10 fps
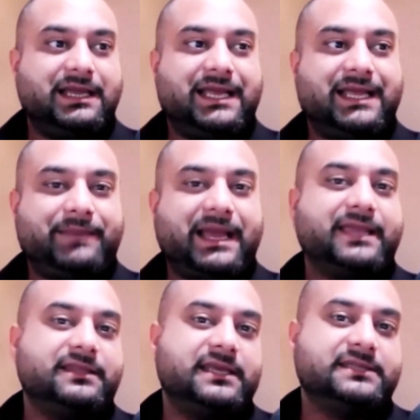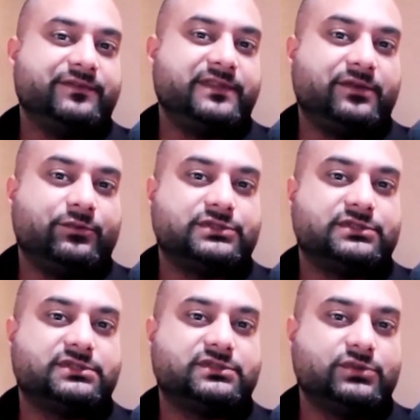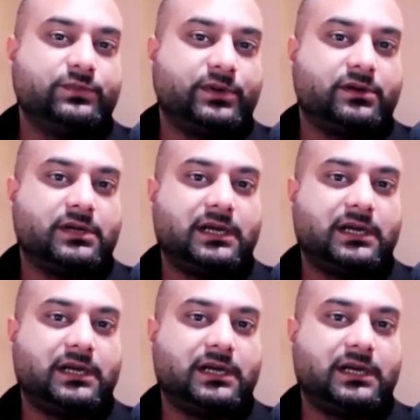And back in the days, everything was super